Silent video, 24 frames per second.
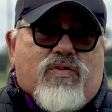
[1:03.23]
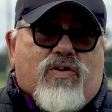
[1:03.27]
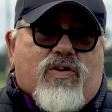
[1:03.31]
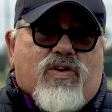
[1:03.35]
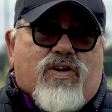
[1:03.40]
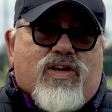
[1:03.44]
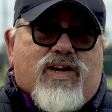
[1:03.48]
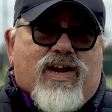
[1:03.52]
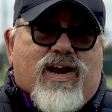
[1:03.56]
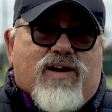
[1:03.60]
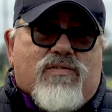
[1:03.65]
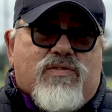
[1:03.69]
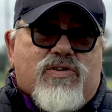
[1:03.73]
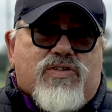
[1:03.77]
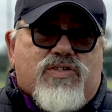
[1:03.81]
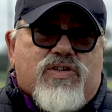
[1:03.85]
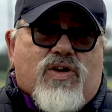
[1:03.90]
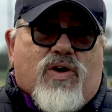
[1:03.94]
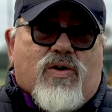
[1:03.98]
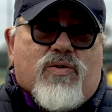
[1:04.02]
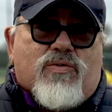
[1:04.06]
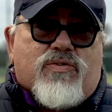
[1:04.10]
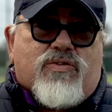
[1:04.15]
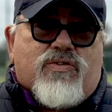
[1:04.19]
you look at our
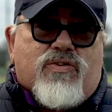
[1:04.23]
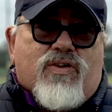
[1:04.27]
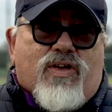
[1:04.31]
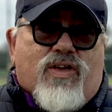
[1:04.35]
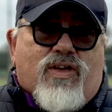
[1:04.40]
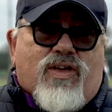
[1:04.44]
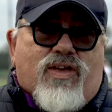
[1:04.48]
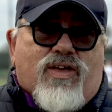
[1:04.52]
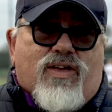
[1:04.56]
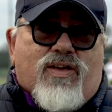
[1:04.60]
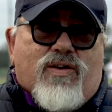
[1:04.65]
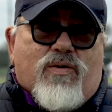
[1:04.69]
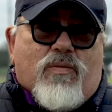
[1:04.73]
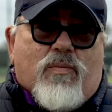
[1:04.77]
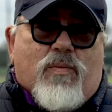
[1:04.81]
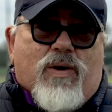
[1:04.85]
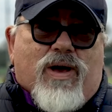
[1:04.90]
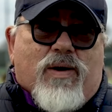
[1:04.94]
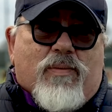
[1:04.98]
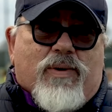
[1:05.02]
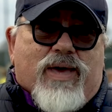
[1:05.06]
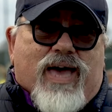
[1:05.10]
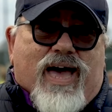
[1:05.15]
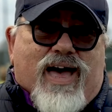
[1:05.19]
results,
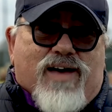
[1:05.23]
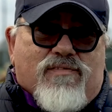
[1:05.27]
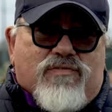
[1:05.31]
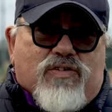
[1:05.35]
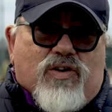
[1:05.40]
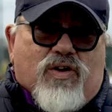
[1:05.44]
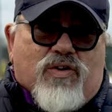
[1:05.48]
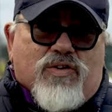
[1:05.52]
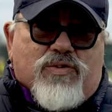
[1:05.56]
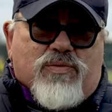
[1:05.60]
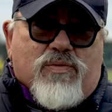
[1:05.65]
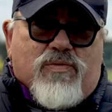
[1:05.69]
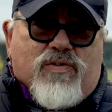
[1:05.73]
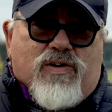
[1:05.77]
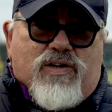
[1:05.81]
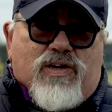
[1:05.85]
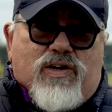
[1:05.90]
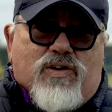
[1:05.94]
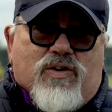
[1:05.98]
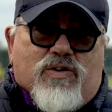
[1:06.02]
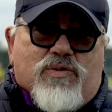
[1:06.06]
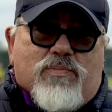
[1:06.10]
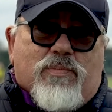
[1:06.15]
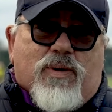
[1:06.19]
where we have lost, we've
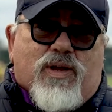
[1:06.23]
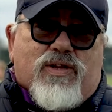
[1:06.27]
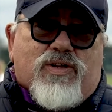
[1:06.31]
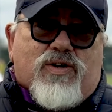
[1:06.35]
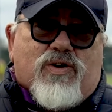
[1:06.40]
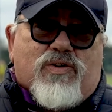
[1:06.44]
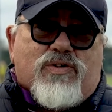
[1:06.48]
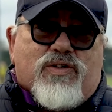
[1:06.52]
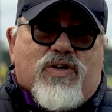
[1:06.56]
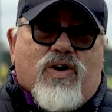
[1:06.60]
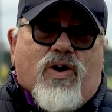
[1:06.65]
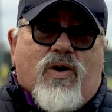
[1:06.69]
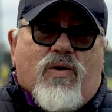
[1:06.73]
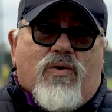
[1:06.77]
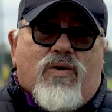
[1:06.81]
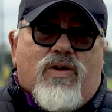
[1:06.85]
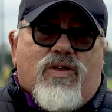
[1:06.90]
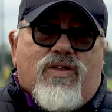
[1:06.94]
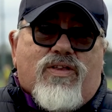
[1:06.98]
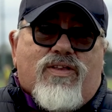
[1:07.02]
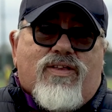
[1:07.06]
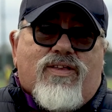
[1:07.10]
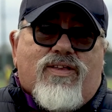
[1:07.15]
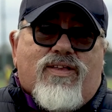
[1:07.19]
only lost by the odd goal.
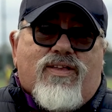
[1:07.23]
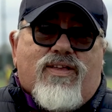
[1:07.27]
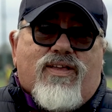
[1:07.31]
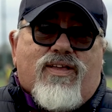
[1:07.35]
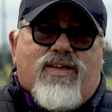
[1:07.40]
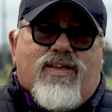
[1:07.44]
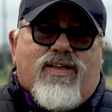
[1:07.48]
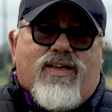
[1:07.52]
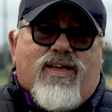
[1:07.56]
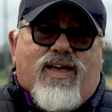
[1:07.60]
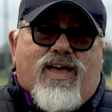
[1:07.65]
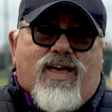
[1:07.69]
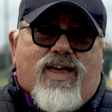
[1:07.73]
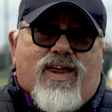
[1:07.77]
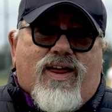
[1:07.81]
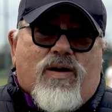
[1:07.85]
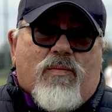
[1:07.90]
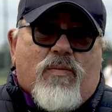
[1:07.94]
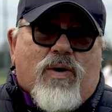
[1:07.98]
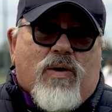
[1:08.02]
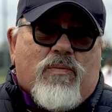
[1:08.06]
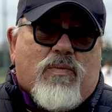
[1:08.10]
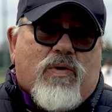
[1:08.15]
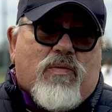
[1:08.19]

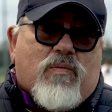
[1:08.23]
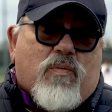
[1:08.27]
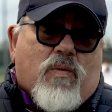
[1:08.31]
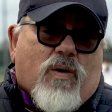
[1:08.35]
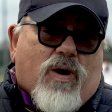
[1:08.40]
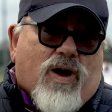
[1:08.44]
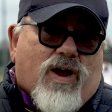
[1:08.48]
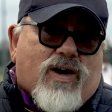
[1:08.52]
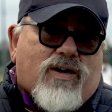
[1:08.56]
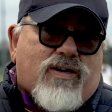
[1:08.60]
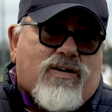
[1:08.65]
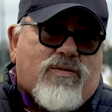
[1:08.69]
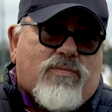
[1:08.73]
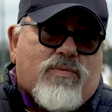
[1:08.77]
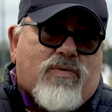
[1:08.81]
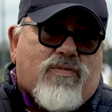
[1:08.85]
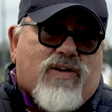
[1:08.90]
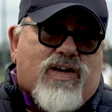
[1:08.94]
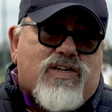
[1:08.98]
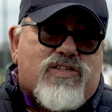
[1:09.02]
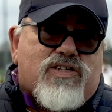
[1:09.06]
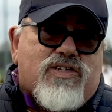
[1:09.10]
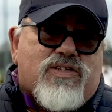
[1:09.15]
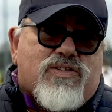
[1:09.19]
And when we've won, we've
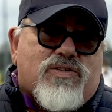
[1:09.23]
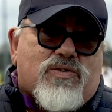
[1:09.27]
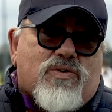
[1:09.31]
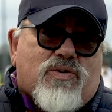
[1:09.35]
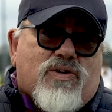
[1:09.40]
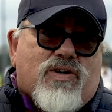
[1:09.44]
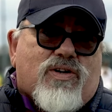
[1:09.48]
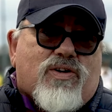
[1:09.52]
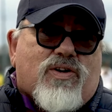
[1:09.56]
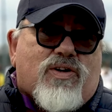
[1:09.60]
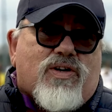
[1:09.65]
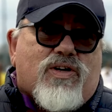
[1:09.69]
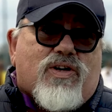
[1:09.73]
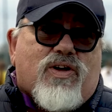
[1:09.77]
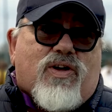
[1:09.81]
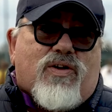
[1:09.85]
actually scored a lot of